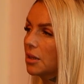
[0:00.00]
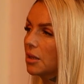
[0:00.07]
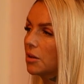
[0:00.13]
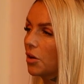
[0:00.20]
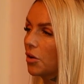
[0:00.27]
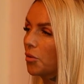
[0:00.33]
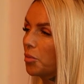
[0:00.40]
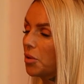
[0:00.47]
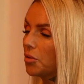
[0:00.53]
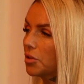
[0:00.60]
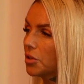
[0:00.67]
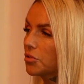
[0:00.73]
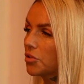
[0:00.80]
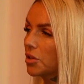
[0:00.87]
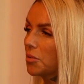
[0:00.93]
the
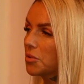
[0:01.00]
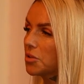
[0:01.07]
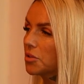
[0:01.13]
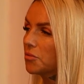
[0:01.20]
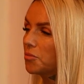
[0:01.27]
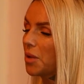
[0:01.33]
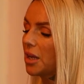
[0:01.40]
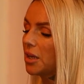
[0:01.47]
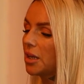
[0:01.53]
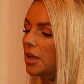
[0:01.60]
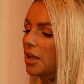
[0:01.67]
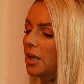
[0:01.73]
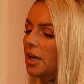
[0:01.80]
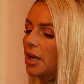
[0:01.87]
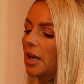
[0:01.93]
therapeutic treatment of men.